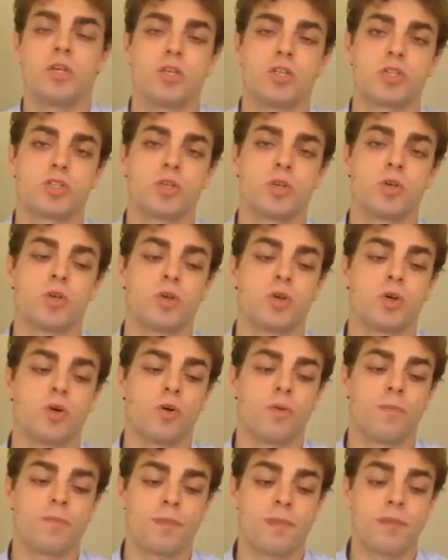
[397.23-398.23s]

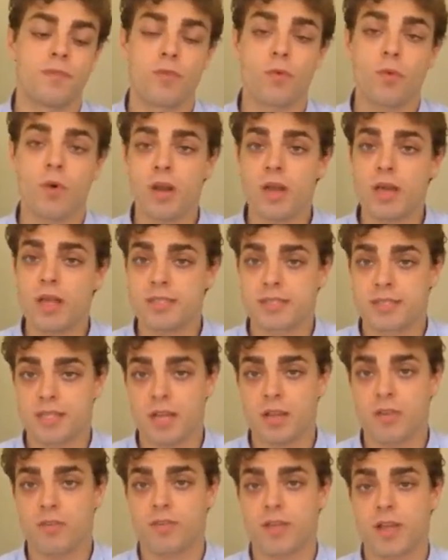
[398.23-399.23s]
So if you wanna,
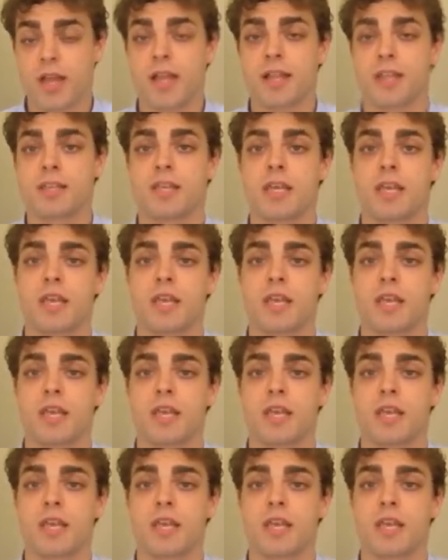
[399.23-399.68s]
instead of that,